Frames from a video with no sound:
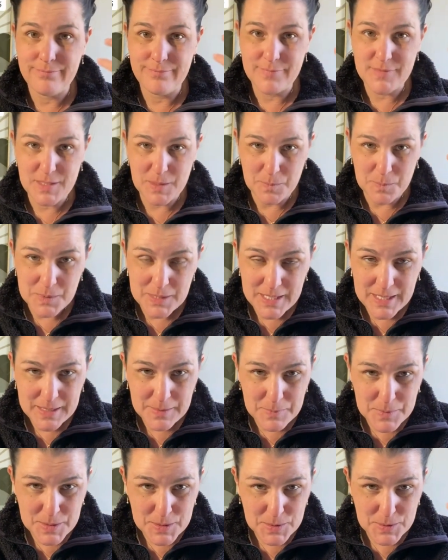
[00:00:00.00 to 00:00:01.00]

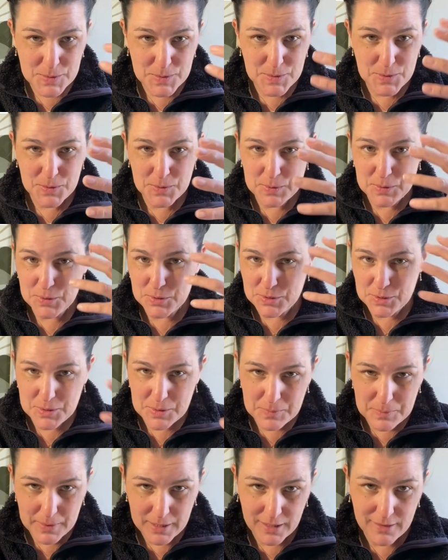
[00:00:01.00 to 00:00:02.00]
sometimes you could
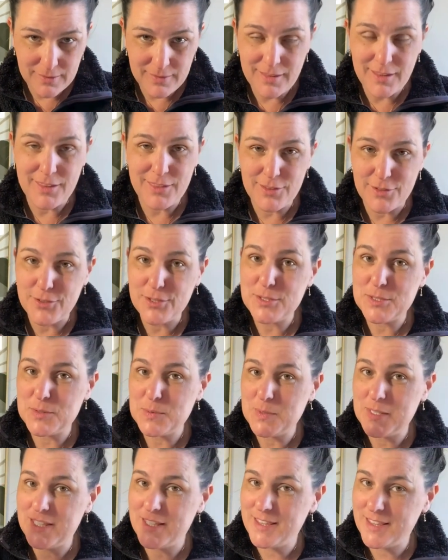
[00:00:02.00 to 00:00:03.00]
compare the thoughts
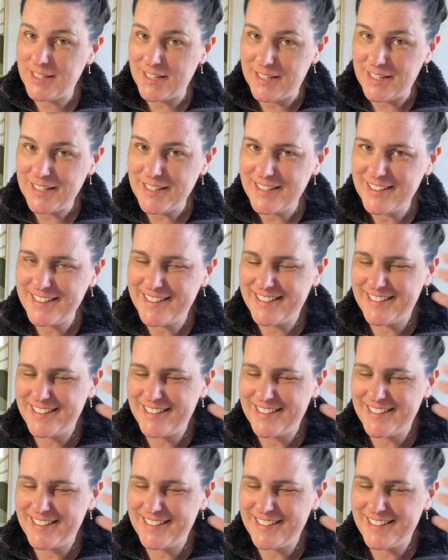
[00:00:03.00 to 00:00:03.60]
we think,